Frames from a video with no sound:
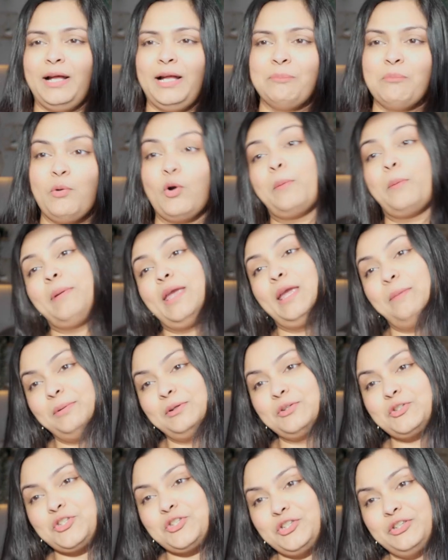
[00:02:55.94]
more people
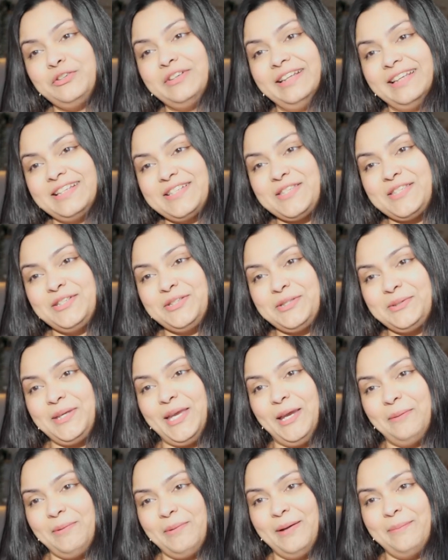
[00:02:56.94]
should listen to
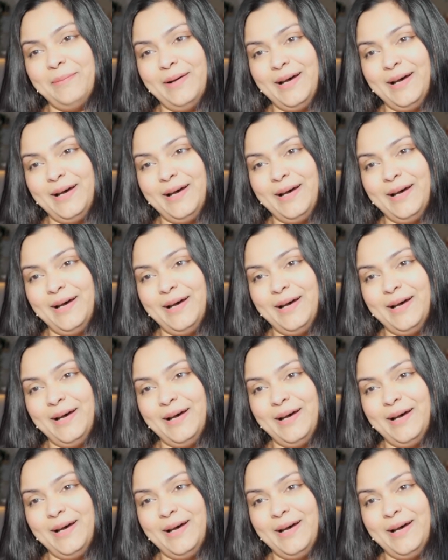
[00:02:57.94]
K-pop,